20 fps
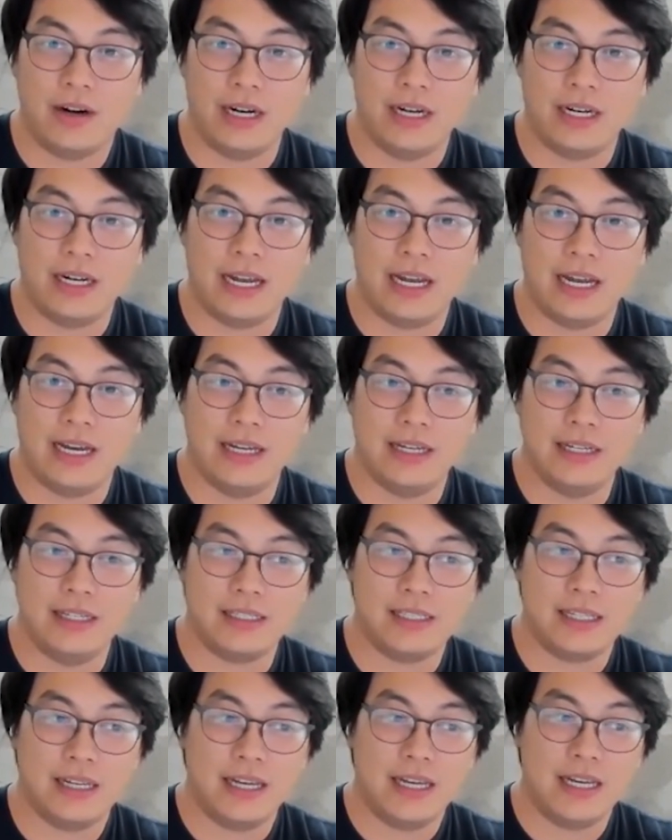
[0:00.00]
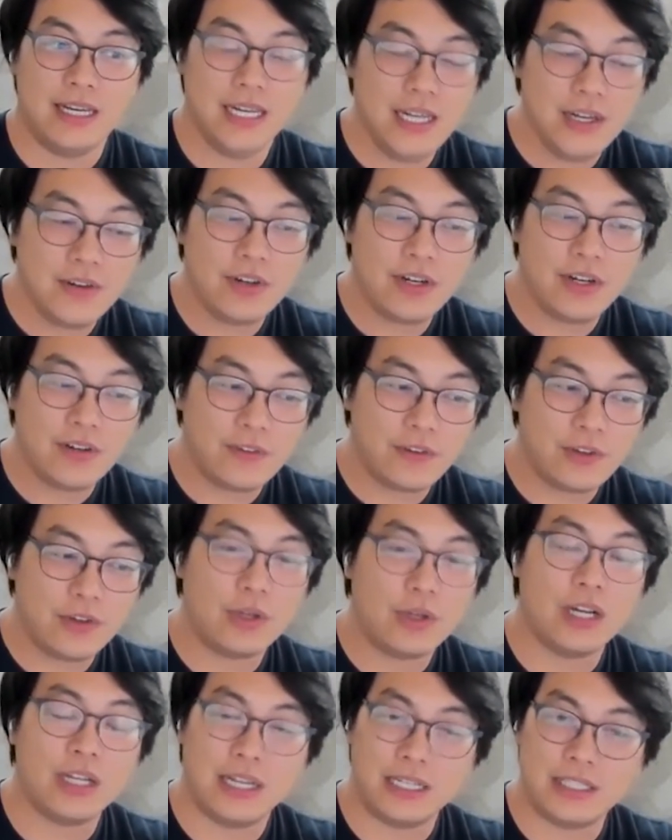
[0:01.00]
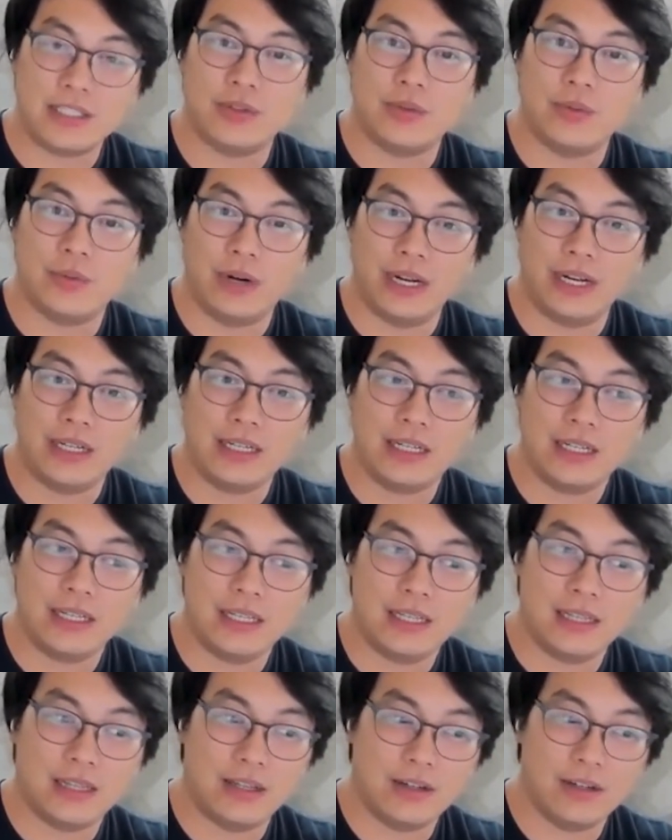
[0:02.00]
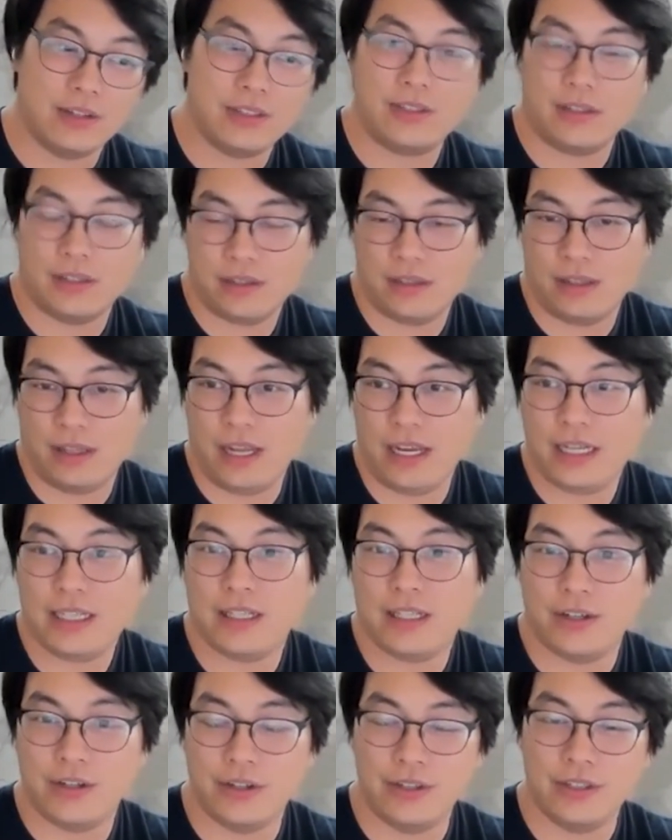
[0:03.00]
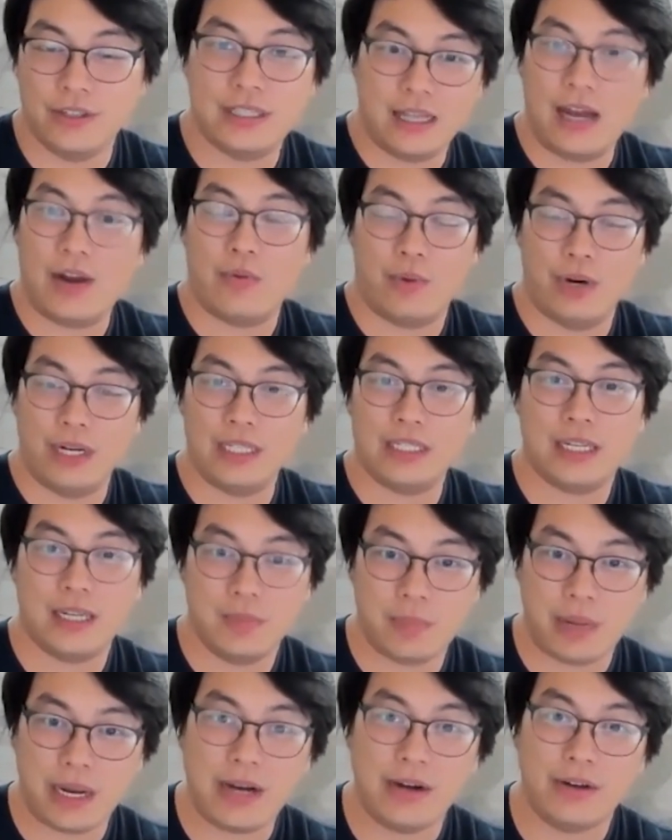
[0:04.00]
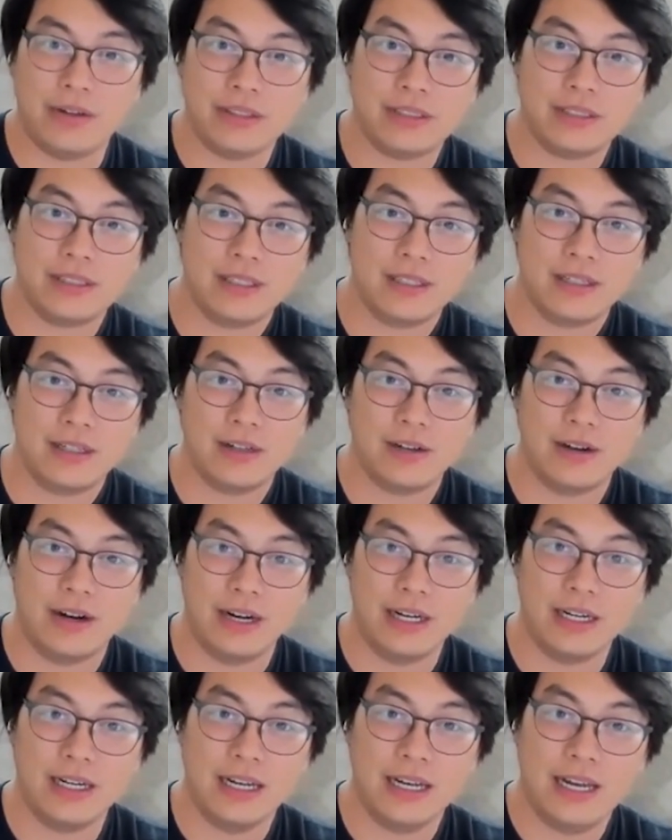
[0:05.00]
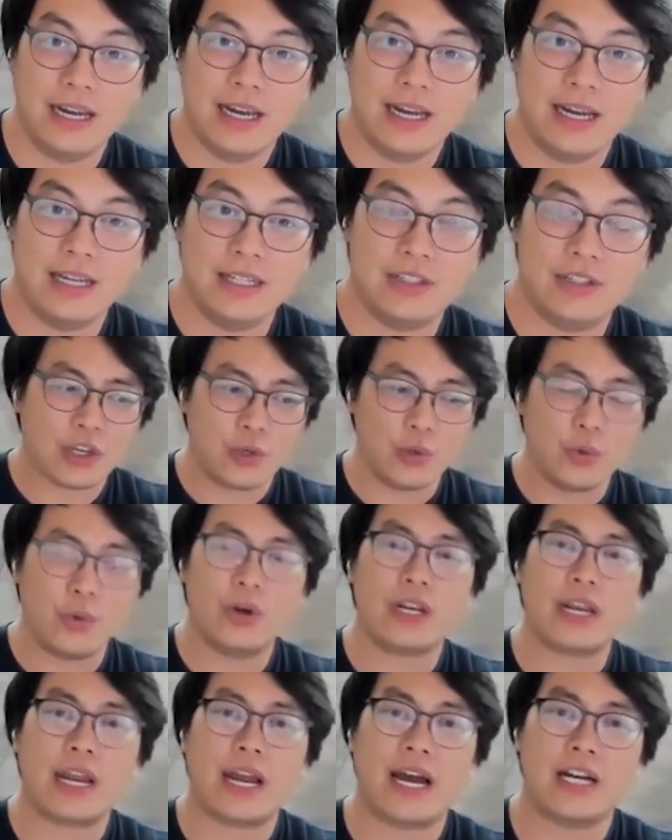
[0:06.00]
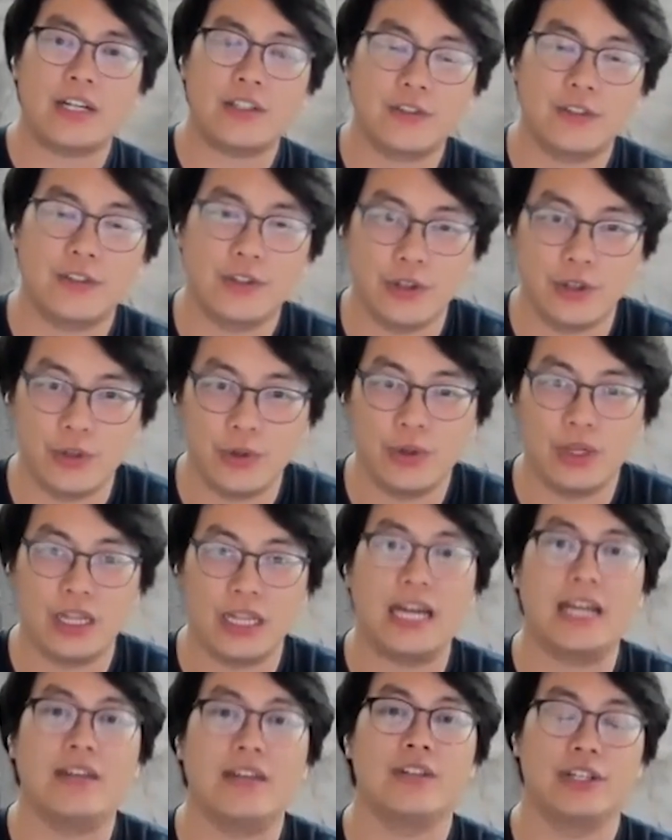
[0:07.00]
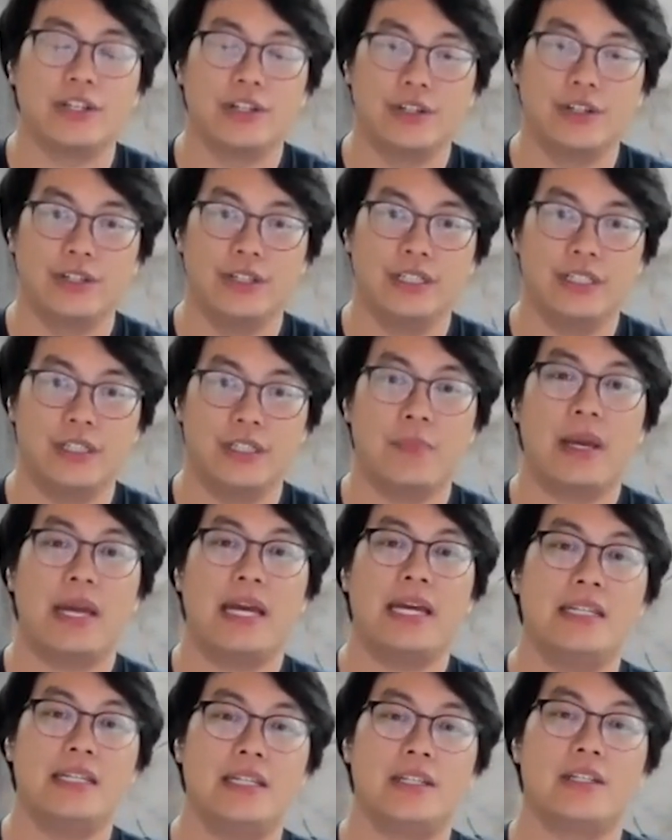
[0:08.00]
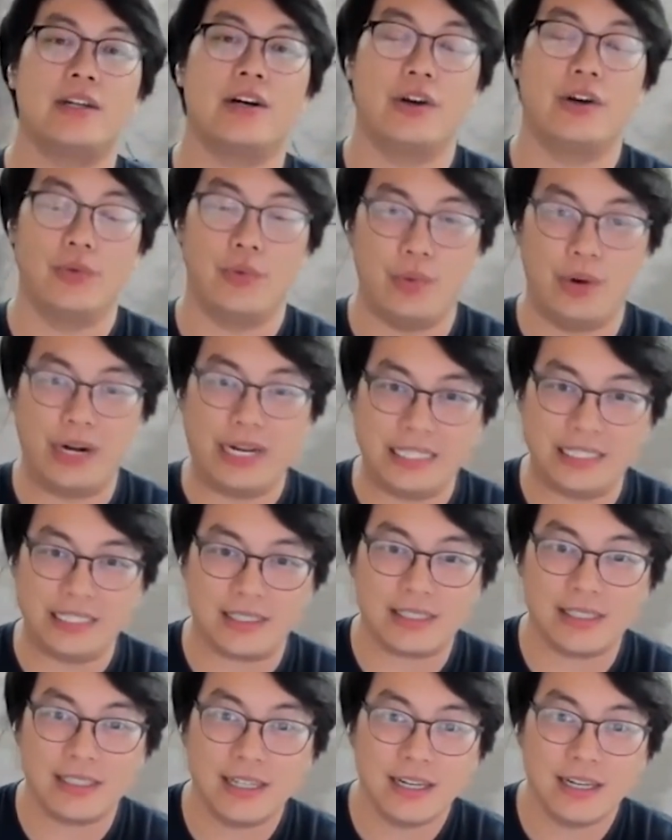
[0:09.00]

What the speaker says: Right? And even if you collected rent, there's likelihoods that rent can bounce, right? And your cash flow, your livelihood is dependent on rent,